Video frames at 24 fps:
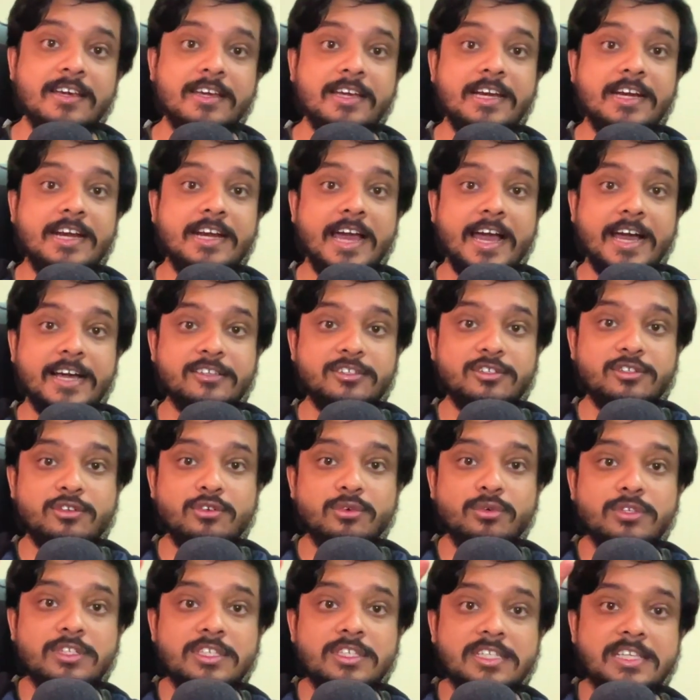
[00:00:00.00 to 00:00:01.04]
It has
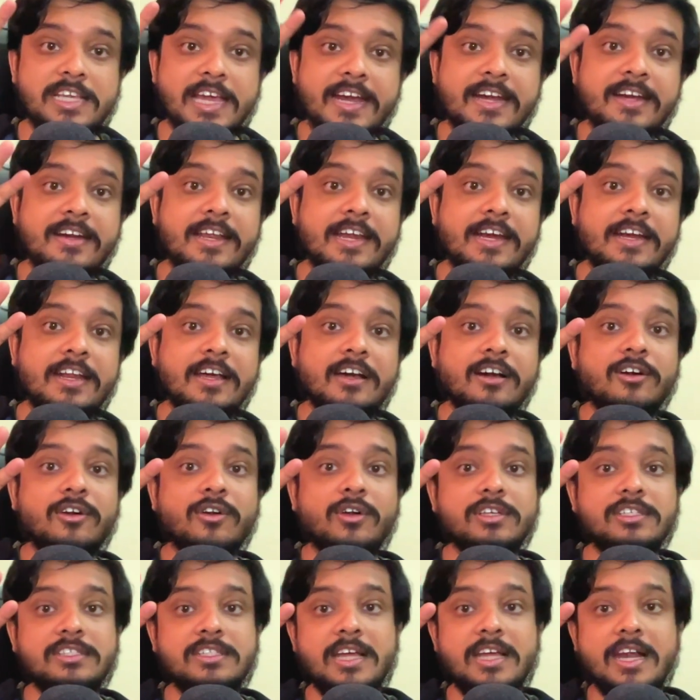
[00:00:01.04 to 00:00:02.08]
to send data
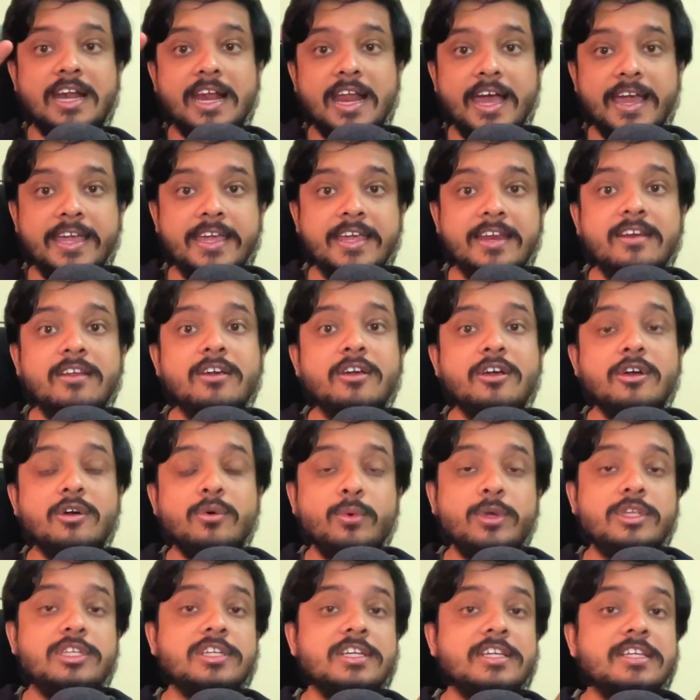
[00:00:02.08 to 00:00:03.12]
across the line,
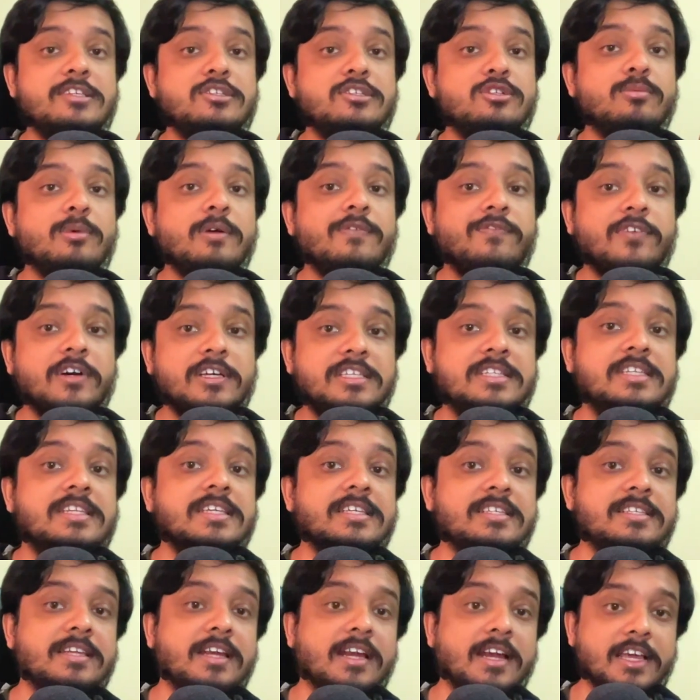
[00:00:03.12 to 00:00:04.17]
which needs to be first
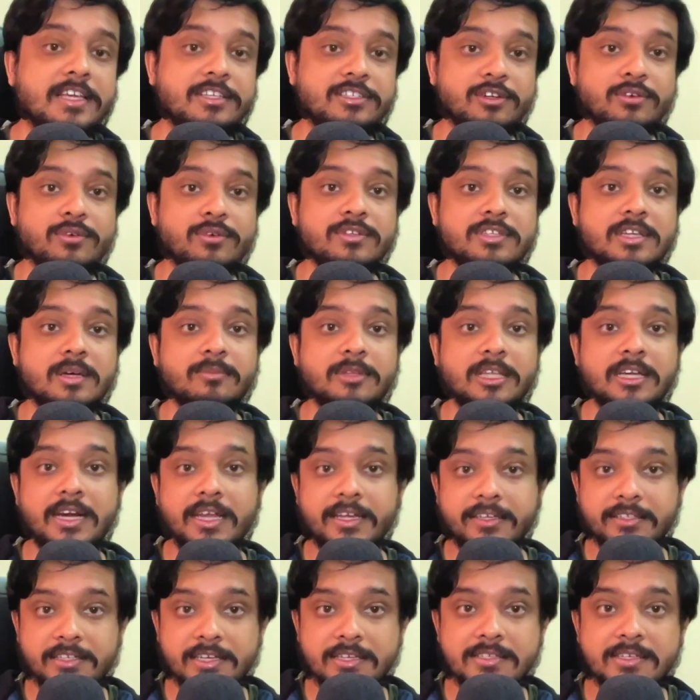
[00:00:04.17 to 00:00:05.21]
deserialized into something
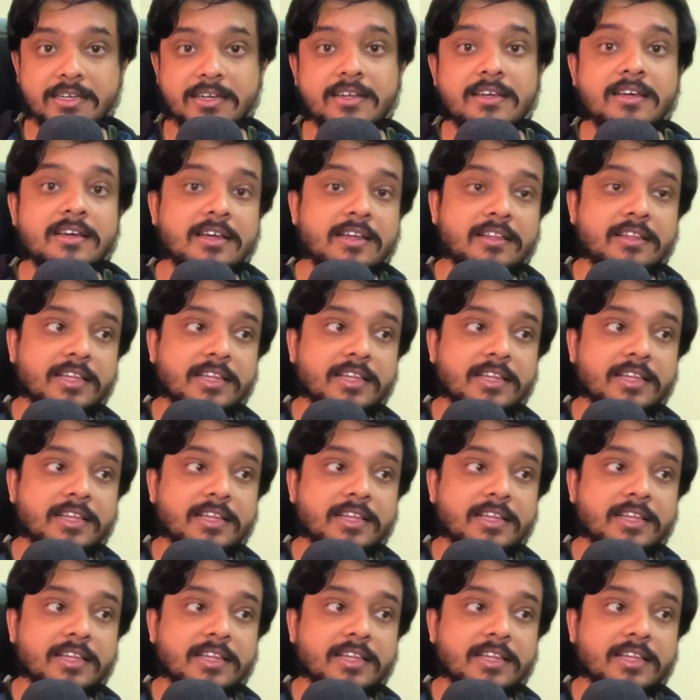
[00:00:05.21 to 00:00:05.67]
like JSON,